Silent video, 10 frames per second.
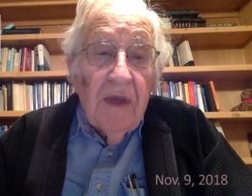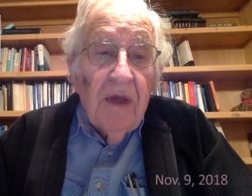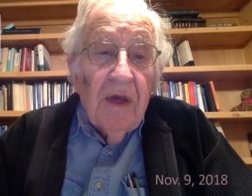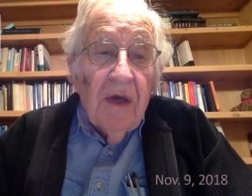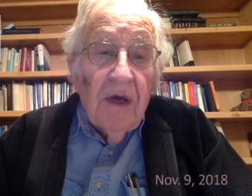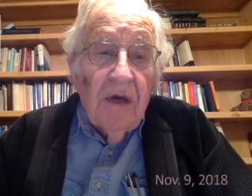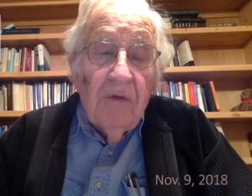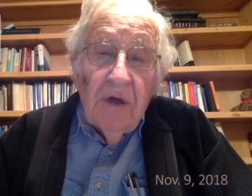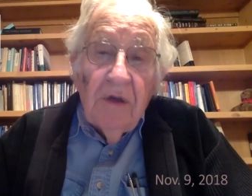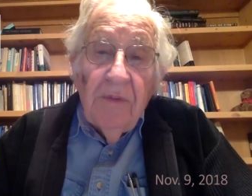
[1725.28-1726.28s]

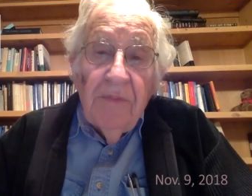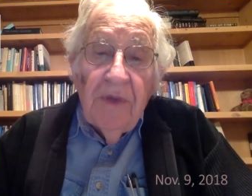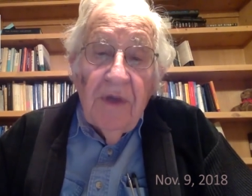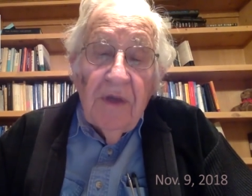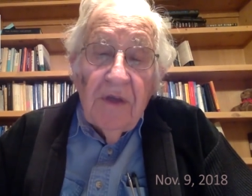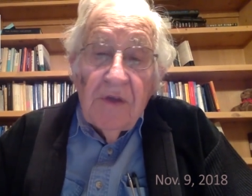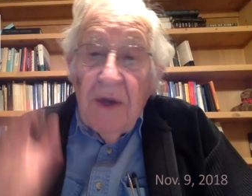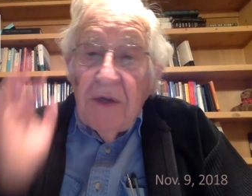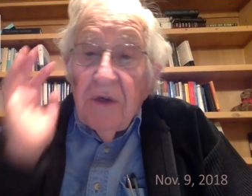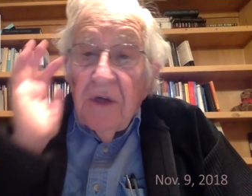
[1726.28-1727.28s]
Well,
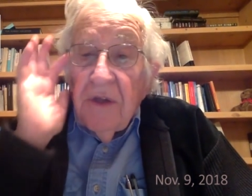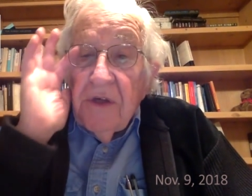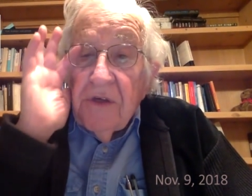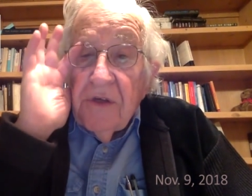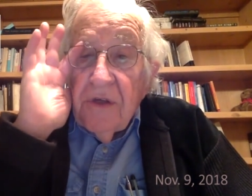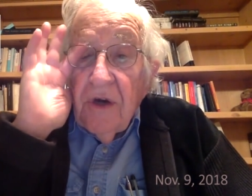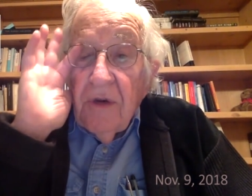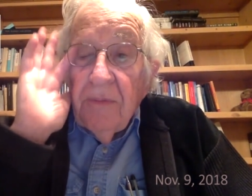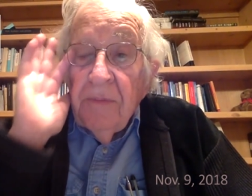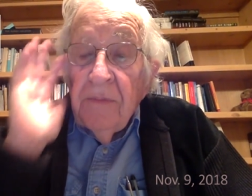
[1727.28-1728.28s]
despite all of this, there
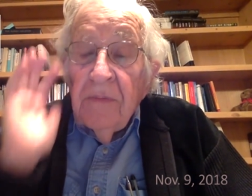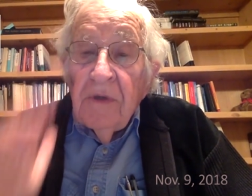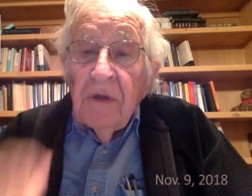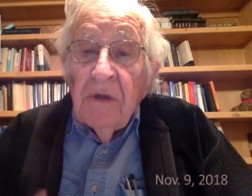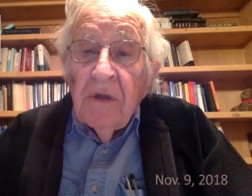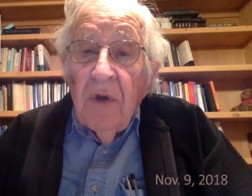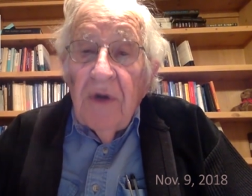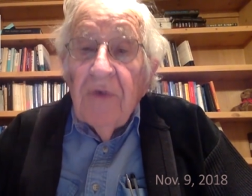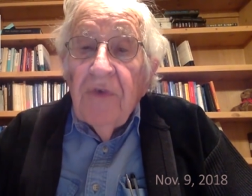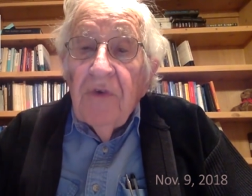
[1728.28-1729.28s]
are quite
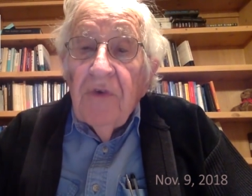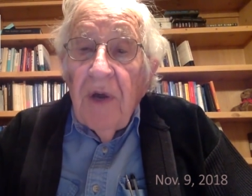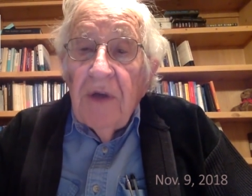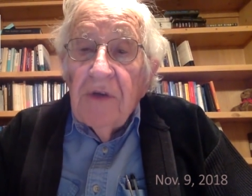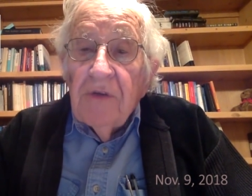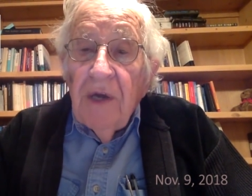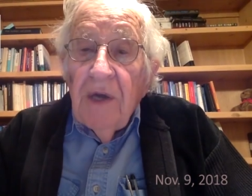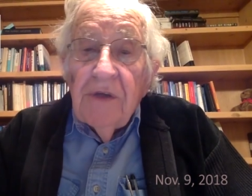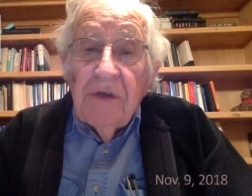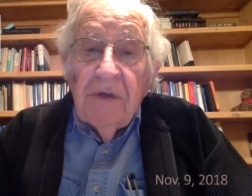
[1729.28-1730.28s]
a few bright
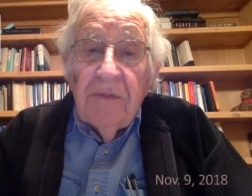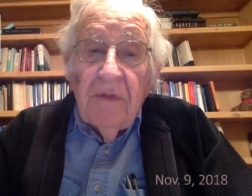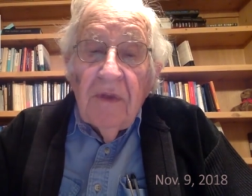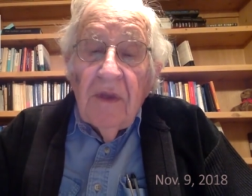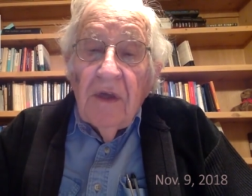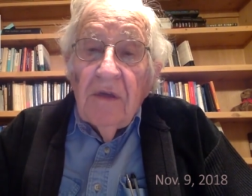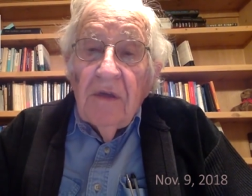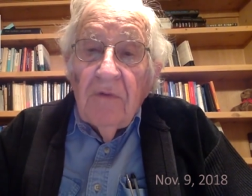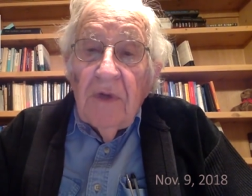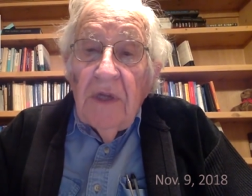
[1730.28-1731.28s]
spots that
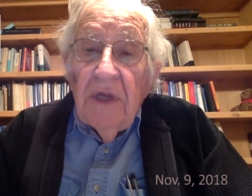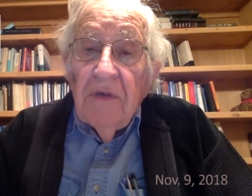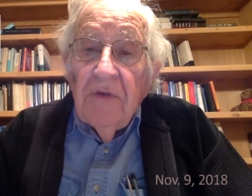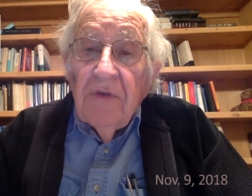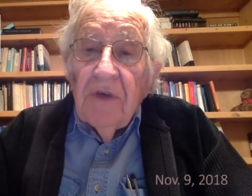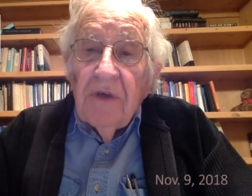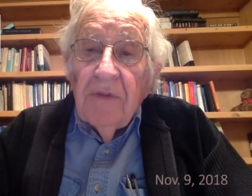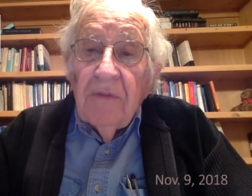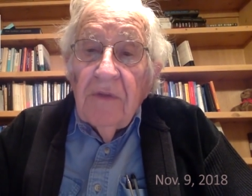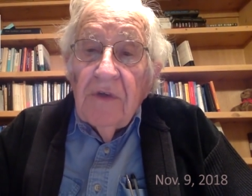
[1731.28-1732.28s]
relieve the
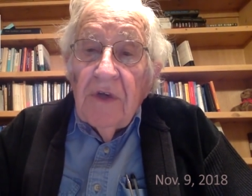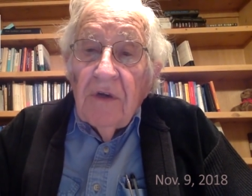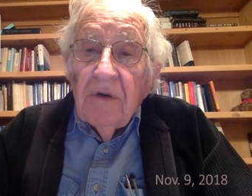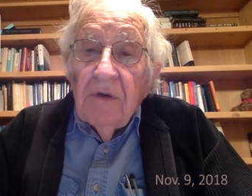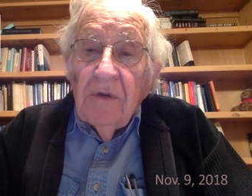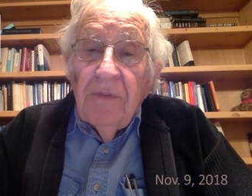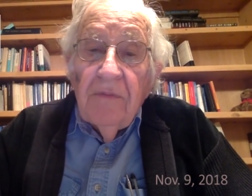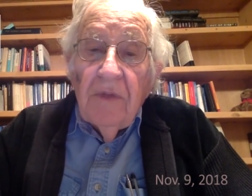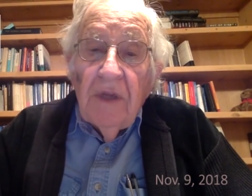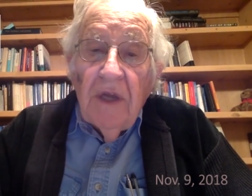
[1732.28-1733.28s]
general
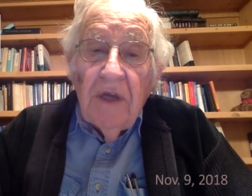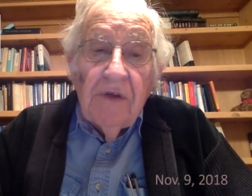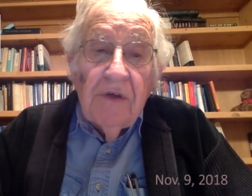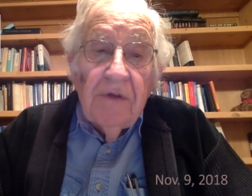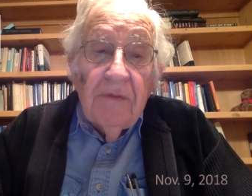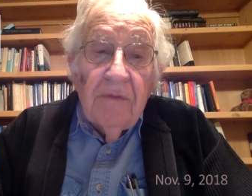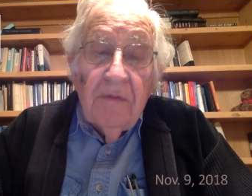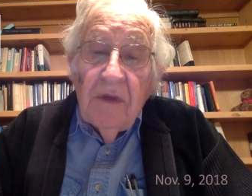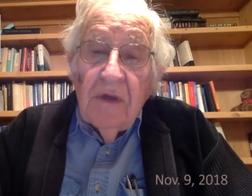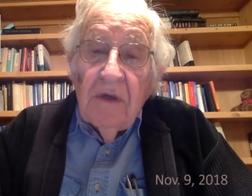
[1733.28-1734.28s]
malaise.
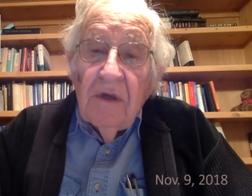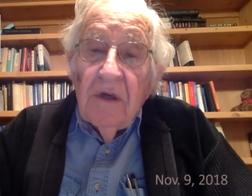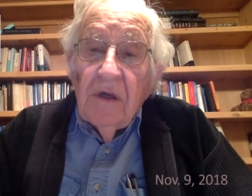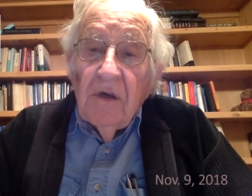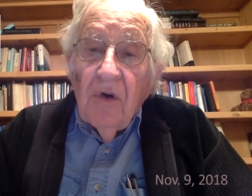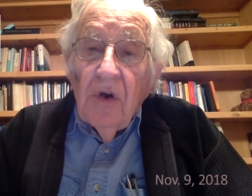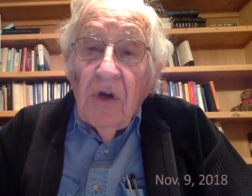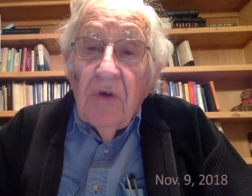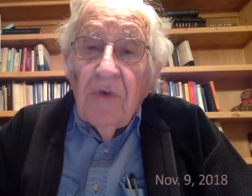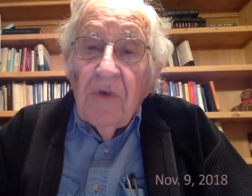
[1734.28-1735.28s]
All
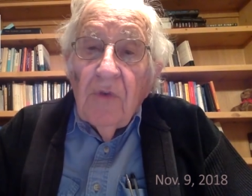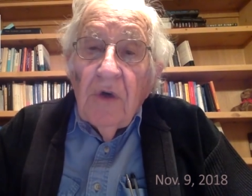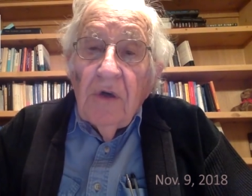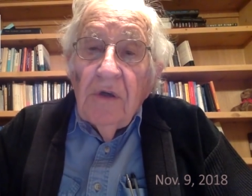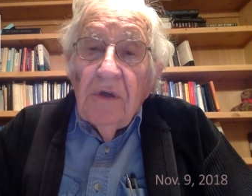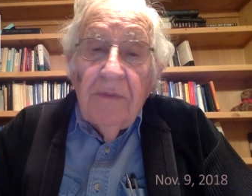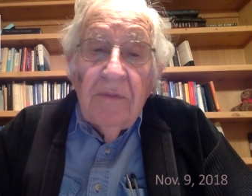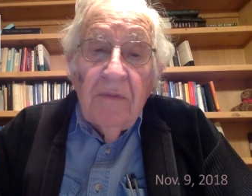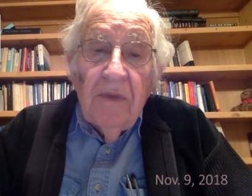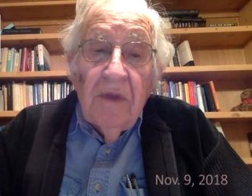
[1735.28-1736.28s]
over the world,
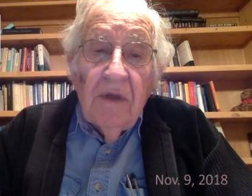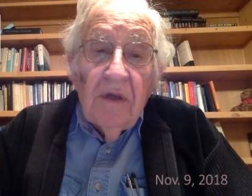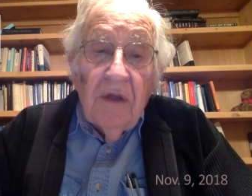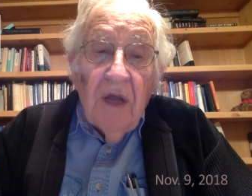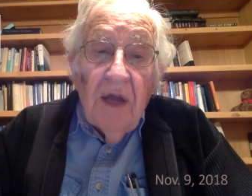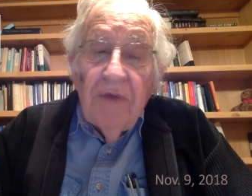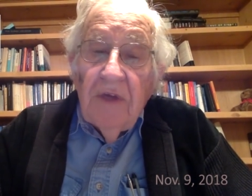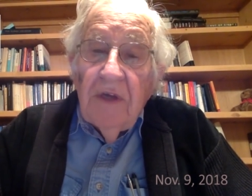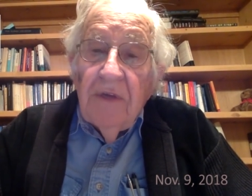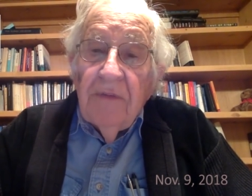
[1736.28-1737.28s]

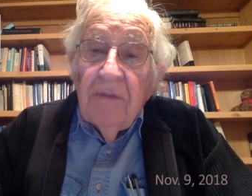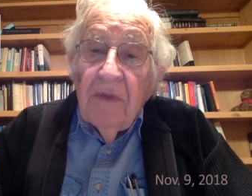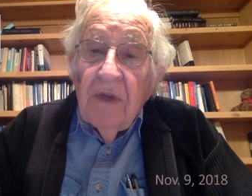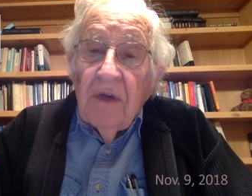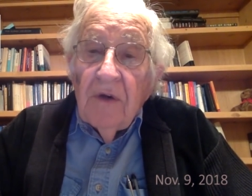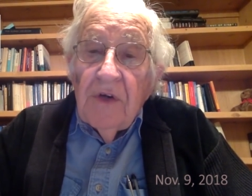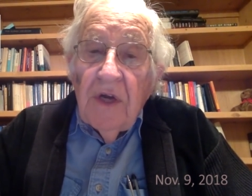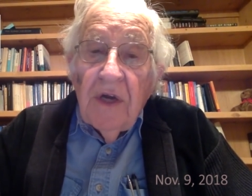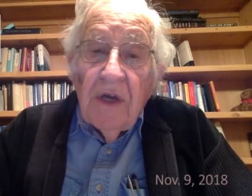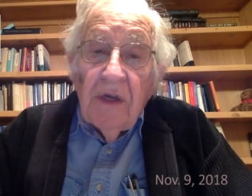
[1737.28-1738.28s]
lively, energetic,